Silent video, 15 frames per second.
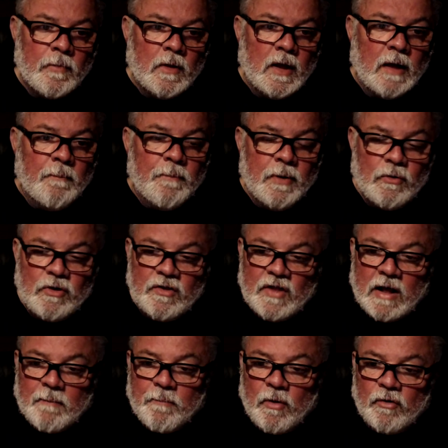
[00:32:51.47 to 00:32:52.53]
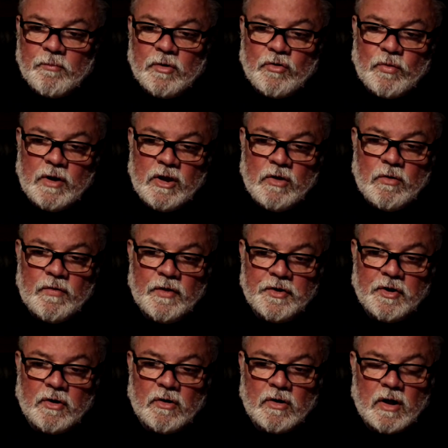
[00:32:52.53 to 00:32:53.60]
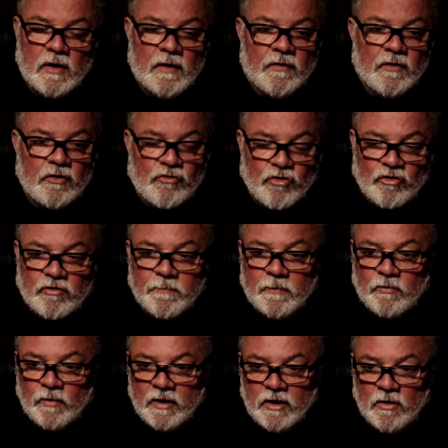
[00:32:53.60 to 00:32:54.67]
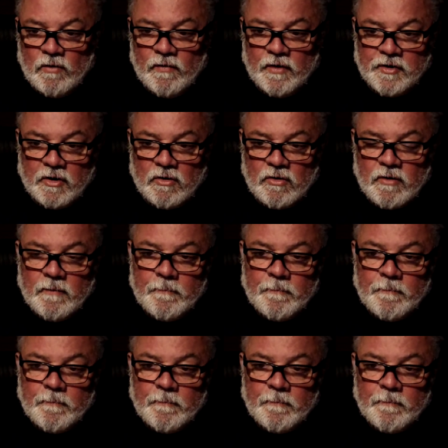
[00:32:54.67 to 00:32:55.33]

and building that bond between you and the dog, and the trust between you and the dog,